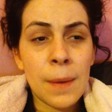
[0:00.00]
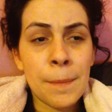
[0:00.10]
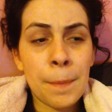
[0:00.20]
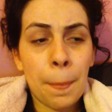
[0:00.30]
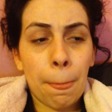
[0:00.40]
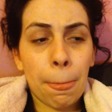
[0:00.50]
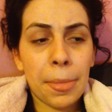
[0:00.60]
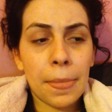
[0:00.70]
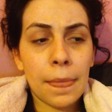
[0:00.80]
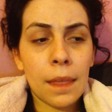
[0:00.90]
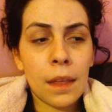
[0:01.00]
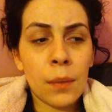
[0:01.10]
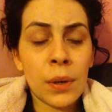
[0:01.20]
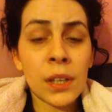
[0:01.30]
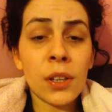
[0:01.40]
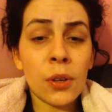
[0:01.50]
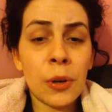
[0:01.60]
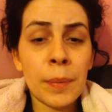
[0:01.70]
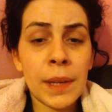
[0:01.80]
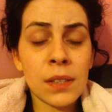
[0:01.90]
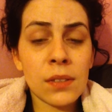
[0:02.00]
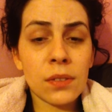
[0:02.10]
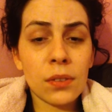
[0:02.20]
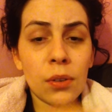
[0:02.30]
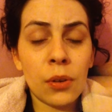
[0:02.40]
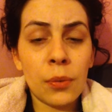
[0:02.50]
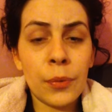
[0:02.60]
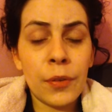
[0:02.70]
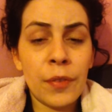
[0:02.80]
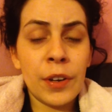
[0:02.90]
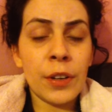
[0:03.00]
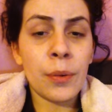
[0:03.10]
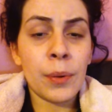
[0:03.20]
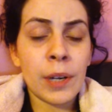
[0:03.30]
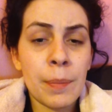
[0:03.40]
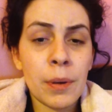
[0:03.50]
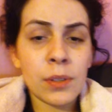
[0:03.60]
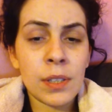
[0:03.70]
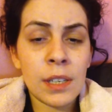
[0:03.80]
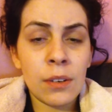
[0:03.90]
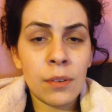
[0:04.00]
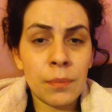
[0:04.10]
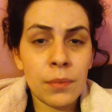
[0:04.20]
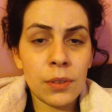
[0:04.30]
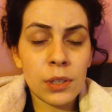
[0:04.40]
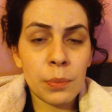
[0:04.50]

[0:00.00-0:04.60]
One of the comments on the video when I posted it on the